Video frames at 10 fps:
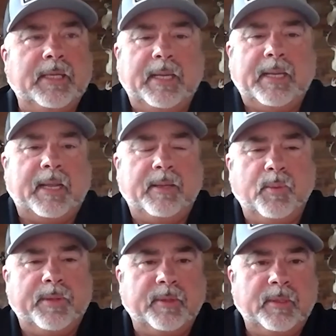And
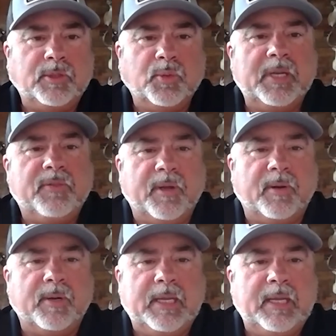with 20,
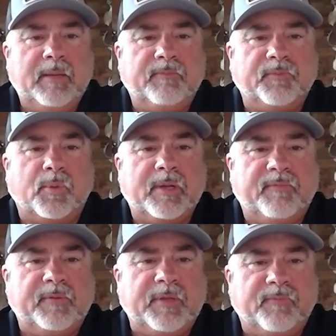30, 40,
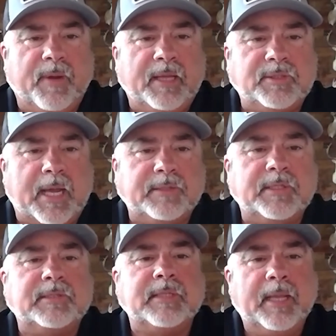50
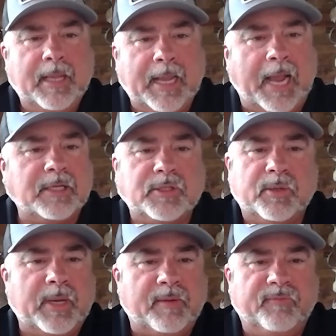franchises, I could
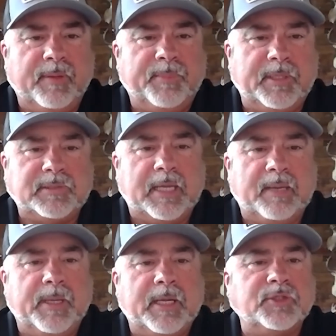turn around and flip this
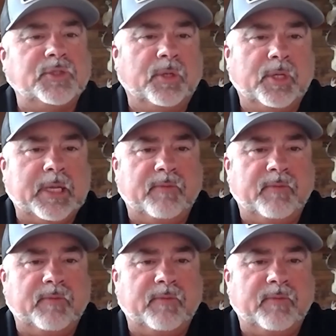thing because they're looking